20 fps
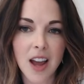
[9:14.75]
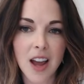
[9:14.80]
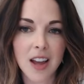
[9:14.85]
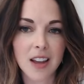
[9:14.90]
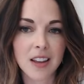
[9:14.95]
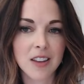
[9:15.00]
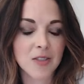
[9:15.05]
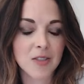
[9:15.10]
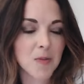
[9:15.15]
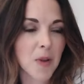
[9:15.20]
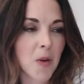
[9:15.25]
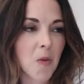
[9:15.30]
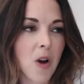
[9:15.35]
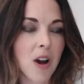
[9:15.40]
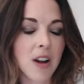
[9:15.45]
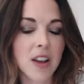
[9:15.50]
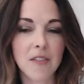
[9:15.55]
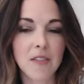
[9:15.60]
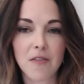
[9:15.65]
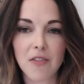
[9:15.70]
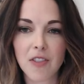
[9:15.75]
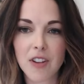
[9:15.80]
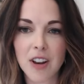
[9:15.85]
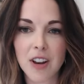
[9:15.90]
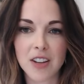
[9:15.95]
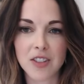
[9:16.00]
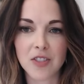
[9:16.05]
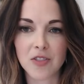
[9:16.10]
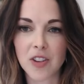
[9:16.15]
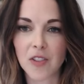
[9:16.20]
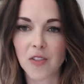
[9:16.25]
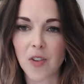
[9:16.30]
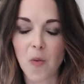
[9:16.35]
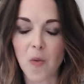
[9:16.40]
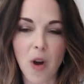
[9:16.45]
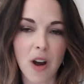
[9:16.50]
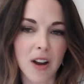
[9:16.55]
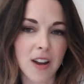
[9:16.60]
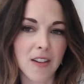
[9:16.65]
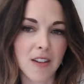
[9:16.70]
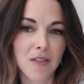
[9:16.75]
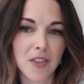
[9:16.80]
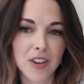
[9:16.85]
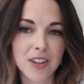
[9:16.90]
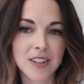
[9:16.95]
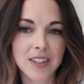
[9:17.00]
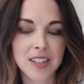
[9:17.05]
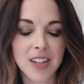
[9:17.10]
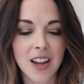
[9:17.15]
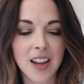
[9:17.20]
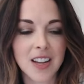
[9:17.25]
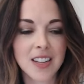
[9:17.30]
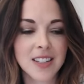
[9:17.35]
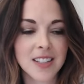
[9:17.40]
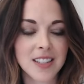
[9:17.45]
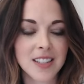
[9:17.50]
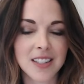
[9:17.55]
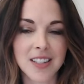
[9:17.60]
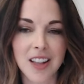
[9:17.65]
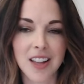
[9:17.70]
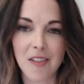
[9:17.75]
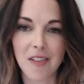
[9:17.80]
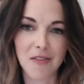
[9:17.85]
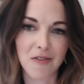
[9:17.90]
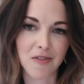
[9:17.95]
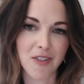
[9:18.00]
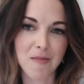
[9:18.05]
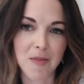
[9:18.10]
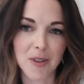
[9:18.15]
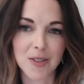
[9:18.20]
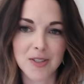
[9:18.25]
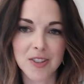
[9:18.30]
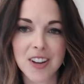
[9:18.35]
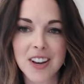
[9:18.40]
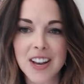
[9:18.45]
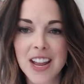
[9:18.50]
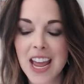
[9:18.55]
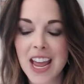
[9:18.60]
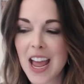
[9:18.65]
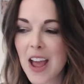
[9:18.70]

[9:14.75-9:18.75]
I use my walking foot. I do different walking foot designs instead of free motion,